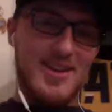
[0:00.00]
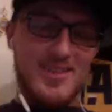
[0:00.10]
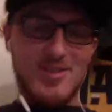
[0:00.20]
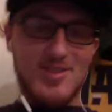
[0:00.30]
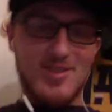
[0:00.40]
a
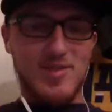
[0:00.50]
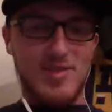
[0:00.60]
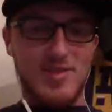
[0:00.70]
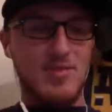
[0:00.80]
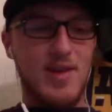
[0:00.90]
lot of
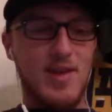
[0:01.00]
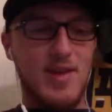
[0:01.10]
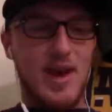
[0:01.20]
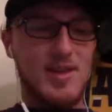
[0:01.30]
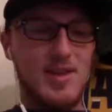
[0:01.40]
6-5
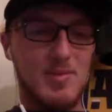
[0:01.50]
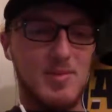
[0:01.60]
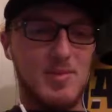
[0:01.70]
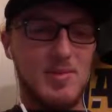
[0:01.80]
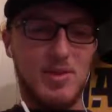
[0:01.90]
teams.
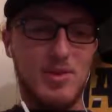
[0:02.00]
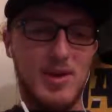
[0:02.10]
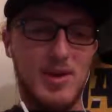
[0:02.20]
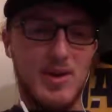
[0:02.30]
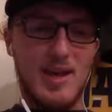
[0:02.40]
We're
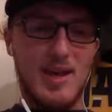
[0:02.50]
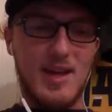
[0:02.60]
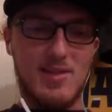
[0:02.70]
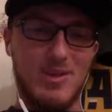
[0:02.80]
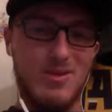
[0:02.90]
3-8.
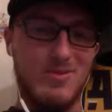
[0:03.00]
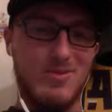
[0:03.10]
So